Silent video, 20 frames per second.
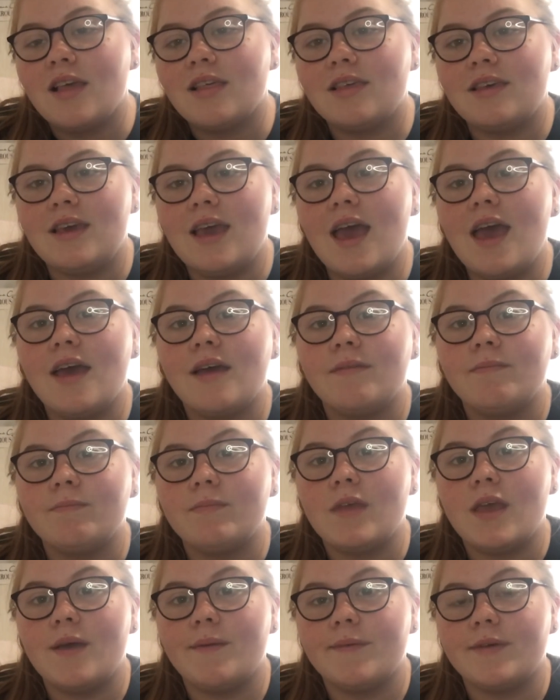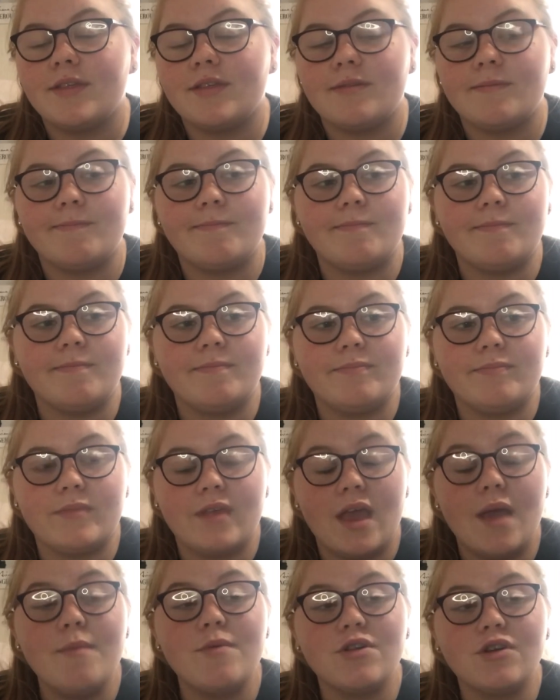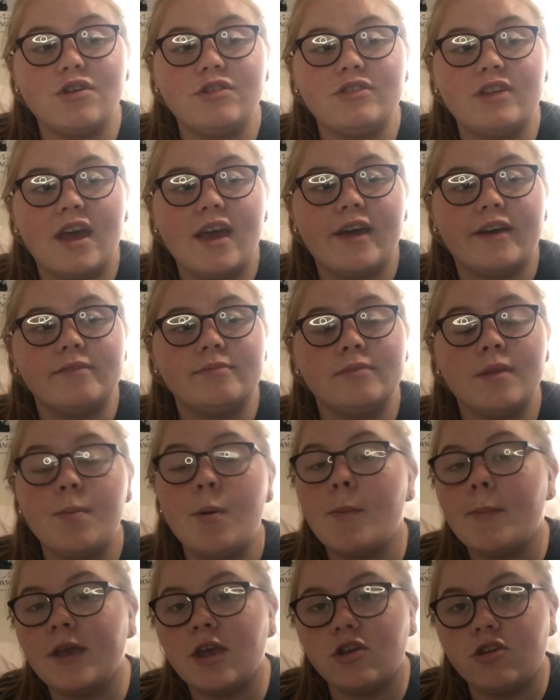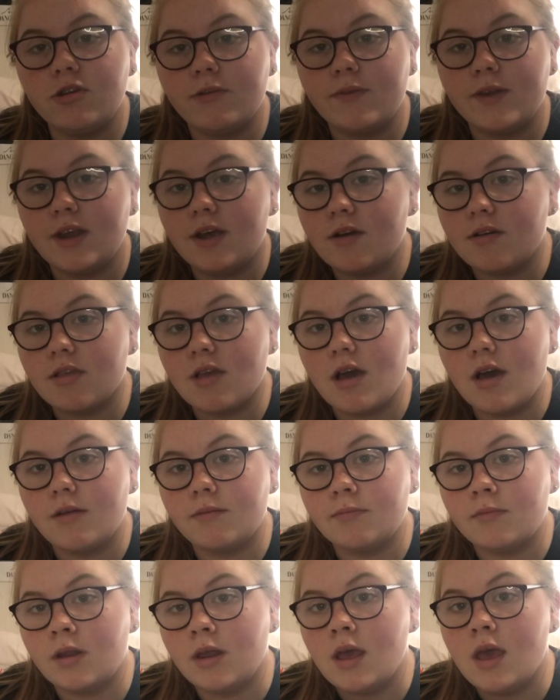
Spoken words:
So yeah, it was a good day. They put my YouTube videos on.